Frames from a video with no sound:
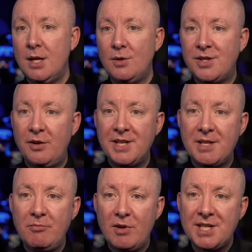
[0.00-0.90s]
So there's
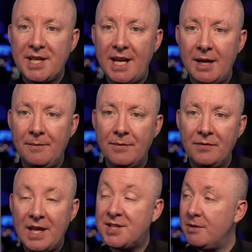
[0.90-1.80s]
some risk here.
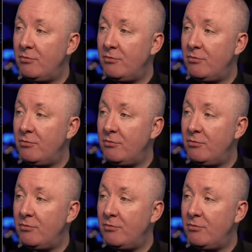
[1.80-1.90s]
There's some